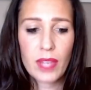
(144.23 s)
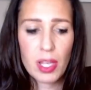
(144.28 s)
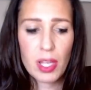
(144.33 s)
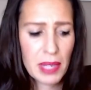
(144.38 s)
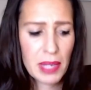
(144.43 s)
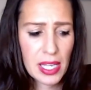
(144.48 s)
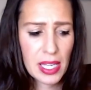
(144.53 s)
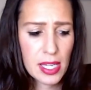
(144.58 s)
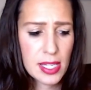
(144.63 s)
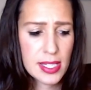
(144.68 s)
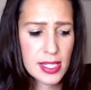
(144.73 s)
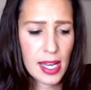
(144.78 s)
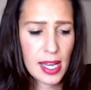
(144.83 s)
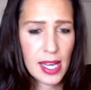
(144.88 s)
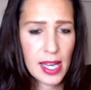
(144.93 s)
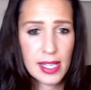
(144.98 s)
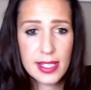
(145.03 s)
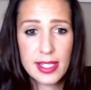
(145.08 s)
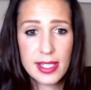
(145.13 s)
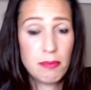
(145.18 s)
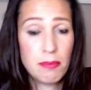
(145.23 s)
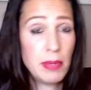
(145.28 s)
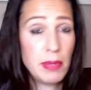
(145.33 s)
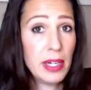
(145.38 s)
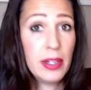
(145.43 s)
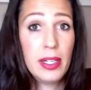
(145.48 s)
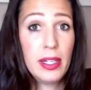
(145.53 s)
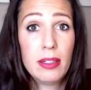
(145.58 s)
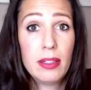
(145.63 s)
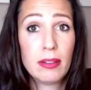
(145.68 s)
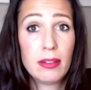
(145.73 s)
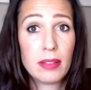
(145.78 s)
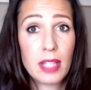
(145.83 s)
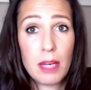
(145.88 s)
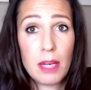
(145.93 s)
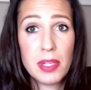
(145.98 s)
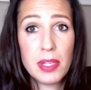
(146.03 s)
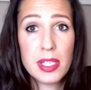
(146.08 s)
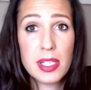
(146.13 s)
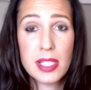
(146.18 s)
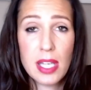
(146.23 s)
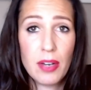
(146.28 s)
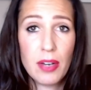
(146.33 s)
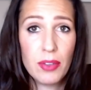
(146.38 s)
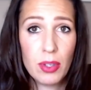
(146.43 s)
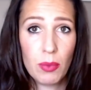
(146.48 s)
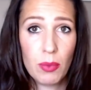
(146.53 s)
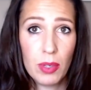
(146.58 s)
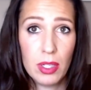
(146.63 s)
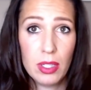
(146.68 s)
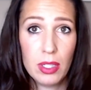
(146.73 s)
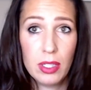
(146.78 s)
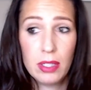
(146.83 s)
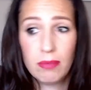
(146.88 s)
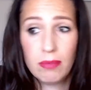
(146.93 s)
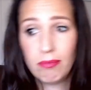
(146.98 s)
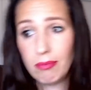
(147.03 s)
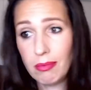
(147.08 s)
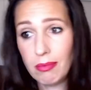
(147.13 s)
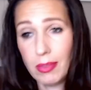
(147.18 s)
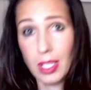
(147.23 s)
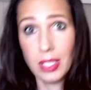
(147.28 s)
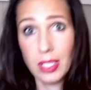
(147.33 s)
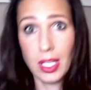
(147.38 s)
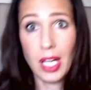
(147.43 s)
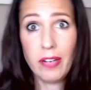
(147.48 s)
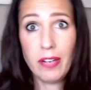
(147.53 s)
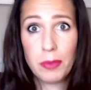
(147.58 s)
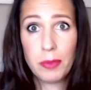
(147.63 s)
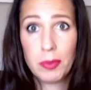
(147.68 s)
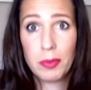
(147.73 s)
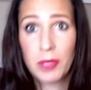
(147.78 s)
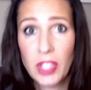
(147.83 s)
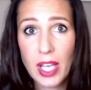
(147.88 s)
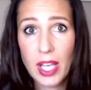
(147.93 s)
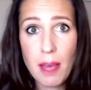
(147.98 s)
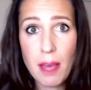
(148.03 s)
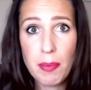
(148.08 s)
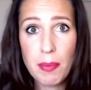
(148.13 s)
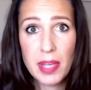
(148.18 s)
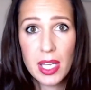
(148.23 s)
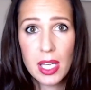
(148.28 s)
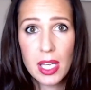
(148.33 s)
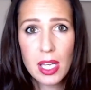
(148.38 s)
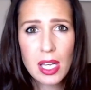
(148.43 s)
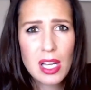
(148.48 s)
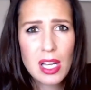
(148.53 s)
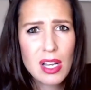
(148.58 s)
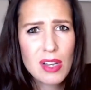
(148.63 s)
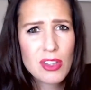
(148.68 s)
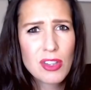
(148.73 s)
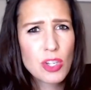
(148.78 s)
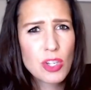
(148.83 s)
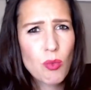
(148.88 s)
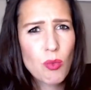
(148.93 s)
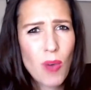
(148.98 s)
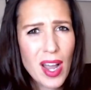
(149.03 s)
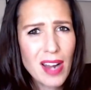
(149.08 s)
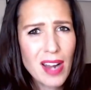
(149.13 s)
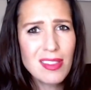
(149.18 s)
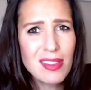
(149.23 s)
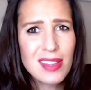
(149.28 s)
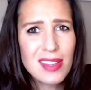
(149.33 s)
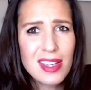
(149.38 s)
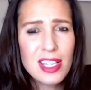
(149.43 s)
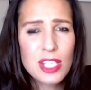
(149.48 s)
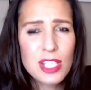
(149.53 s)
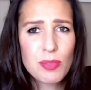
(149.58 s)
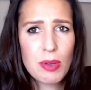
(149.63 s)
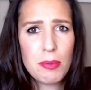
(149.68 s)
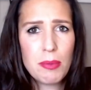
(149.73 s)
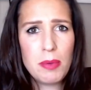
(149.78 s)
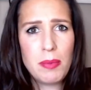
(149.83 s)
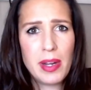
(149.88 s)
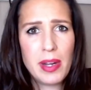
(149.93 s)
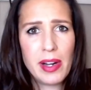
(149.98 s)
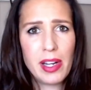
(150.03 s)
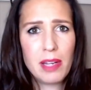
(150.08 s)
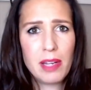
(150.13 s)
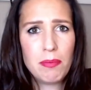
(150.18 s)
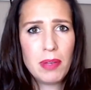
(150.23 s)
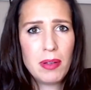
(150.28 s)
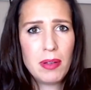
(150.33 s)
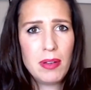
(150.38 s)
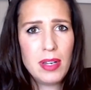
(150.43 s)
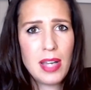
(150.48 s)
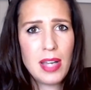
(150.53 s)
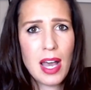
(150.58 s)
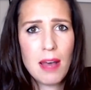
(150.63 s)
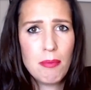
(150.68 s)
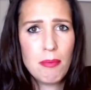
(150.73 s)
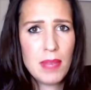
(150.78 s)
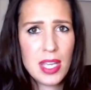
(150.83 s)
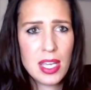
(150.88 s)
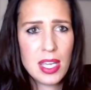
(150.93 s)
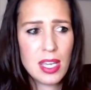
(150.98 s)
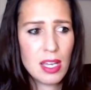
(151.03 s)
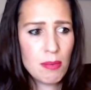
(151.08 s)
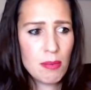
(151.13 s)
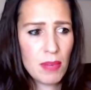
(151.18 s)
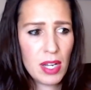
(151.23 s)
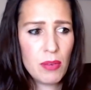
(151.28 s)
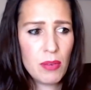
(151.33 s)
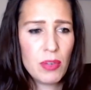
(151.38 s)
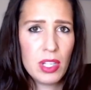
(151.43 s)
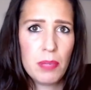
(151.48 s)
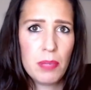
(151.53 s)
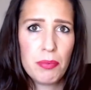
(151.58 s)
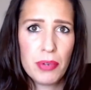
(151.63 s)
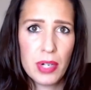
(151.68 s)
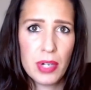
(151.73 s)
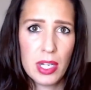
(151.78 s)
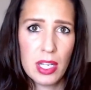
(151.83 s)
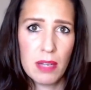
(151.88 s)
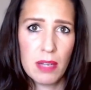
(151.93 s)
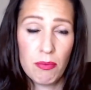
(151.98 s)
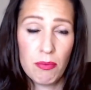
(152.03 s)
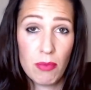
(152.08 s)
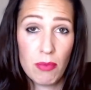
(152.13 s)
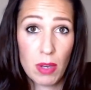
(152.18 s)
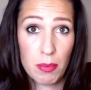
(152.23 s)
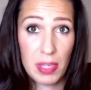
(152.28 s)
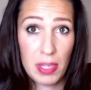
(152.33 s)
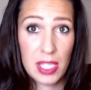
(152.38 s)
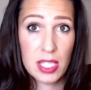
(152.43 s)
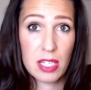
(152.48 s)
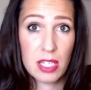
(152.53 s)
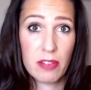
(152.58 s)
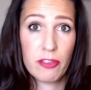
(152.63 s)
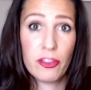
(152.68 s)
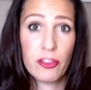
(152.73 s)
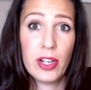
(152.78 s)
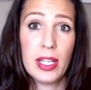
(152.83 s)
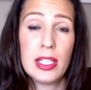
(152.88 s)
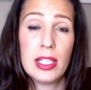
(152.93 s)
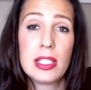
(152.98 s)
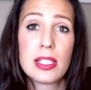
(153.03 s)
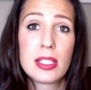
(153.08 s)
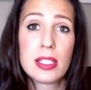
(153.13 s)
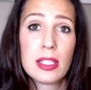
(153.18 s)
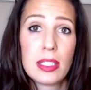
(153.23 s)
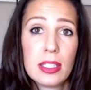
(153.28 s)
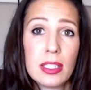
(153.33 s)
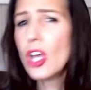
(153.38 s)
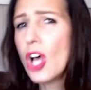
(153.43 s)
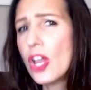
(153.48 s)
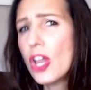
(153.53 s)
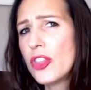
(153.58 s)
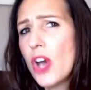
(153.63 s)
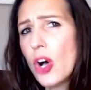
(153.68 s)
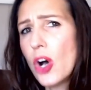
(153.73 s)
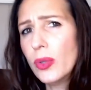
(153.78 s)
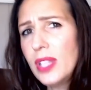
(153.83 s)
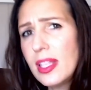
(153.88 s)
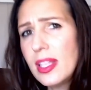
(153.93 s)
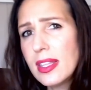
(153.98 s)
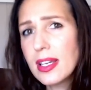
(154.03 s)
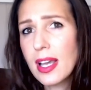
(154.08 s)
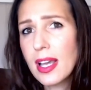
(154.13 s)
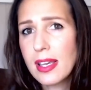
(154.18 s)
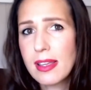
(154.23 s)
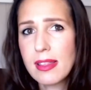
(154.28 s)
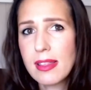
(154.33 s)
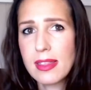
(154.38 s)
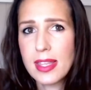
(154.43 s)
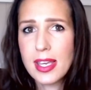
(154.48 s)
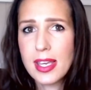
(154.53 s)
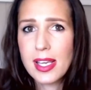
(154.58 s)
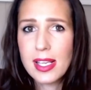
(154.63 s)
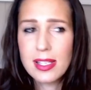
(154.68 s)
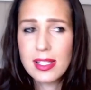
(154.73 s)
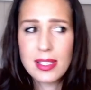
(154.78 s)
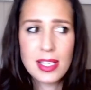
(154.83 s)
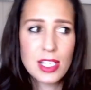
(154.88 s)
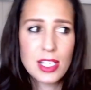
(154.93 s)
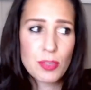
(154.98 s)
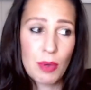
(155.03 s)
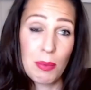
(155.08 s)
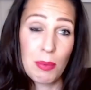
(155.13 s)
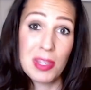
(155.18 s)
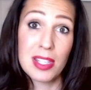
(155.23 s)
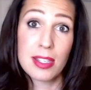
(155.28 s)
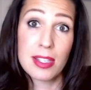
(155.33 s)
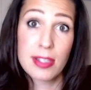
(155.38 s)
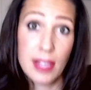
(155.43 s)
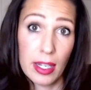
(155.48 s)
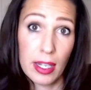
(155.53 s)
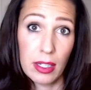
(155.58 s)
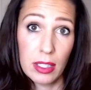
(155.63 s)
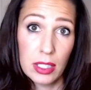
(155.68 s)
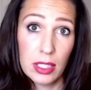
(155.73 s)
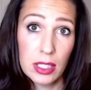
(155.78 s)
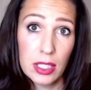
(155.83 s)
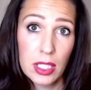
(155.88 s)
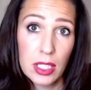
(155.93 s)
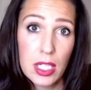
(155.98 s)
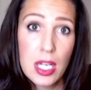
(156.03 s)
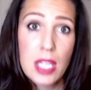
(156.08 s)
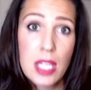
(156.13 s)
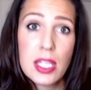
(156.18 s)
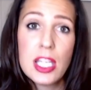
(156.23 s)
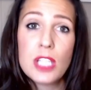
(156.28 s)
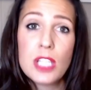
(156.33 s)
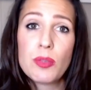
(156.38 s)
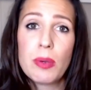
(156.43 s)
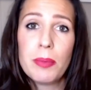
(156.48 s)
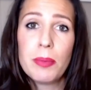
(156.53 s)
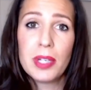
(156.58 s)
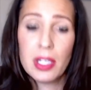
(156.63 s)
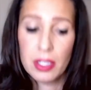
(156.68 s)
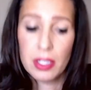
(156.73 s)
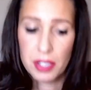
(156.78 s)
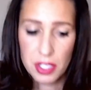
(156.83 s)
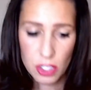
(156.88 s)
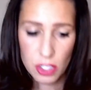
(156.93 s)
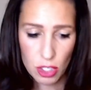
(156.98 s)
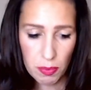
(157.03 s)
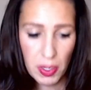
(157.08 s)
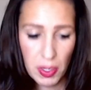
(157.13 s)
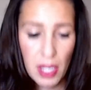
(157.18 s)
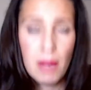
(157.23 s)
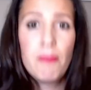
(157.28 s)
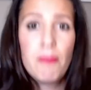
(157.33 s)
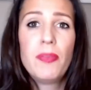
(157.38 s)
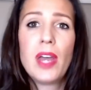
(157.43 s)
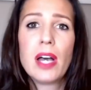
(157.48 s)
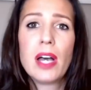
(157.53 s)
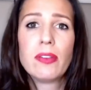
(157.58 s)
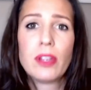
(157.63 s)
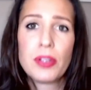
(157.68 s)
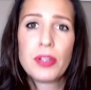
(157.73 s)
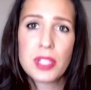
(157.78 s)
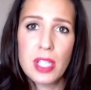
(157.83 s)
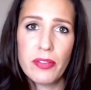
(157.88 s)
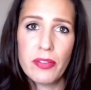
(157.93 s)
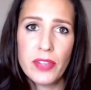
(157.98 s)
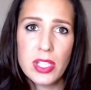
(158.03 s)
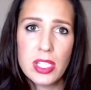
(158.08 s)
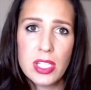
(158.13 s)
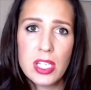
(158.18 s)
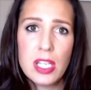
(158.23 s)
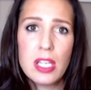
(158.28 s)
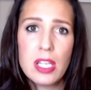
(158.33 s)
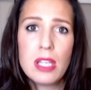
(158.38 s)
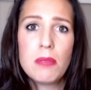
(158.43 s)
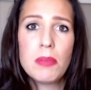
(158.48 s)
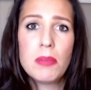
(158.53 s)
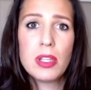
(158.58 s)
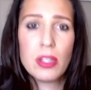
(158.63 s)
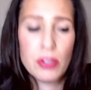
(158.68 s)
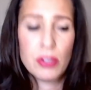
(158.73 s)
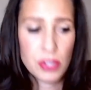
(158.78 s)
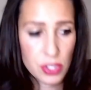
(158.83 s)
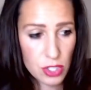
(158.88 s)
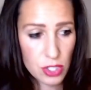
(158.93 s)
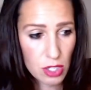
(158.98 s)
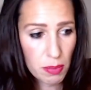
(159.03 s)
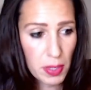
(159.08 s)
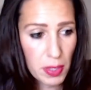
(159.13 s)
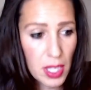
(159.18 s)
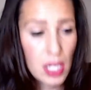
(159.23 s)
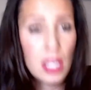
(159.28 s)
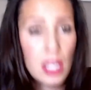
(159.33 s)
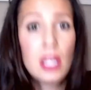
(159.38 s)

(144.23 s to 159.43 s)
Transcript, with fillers: Because I see married couples out in the world, a lot of them look happy. So why are these women married but not me and my really pretty and amazing friends? The only thing I can think is these women settled. These women are stupid, they have low self-esteem, they're stupid.